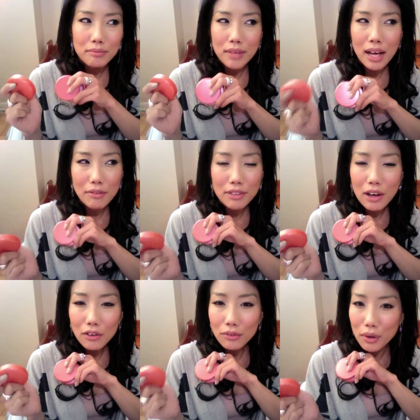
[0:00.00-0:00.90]
half an
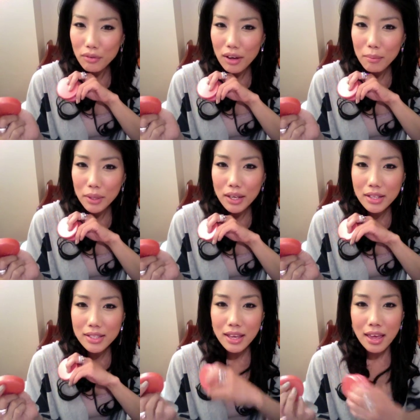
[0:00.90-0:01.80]
hour, 45
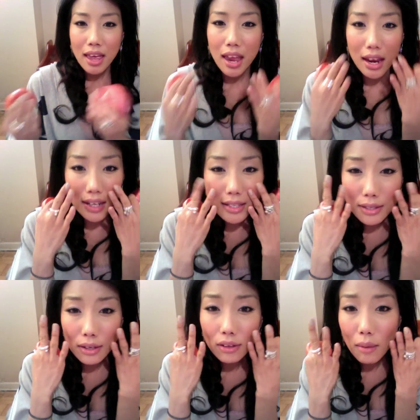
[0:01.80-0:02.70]
minutes, and it's
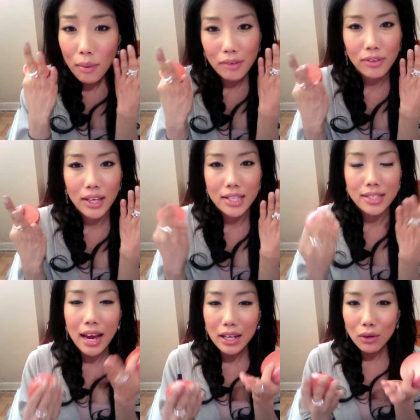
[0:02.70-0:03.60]
still on my face.
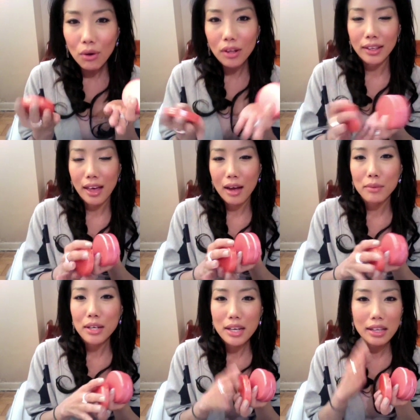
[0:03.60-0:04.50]
I know on
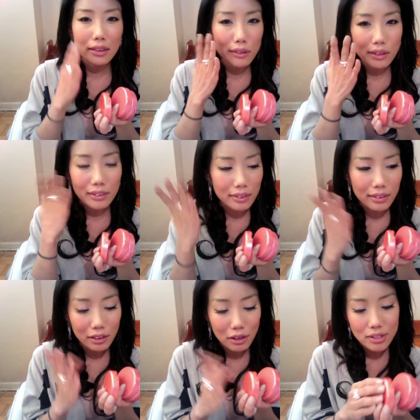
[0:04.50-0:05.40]
camera it, lo it
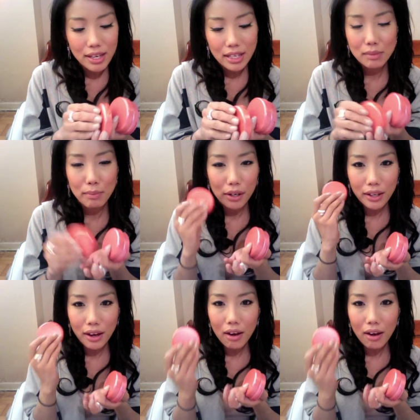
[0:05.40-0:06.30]
looks like it's
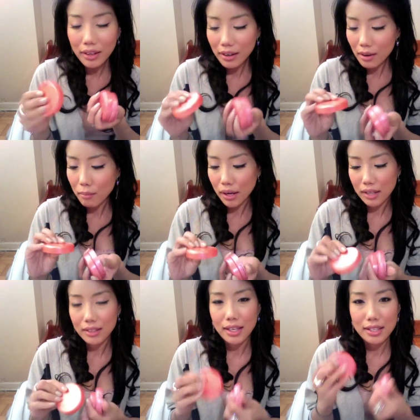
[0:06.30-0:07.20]
barely on there,
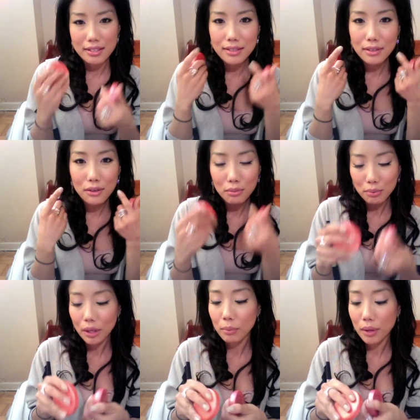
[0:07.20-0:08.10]
but it's still
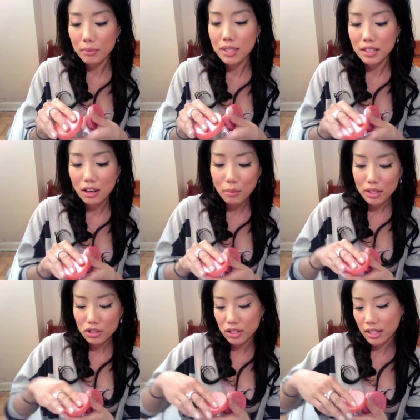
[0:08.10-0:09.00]
pretty pigmented on my
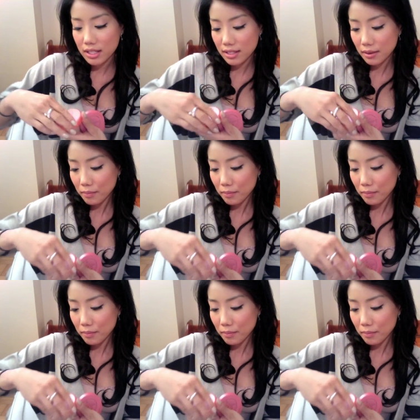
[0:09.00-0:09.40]
cheeks.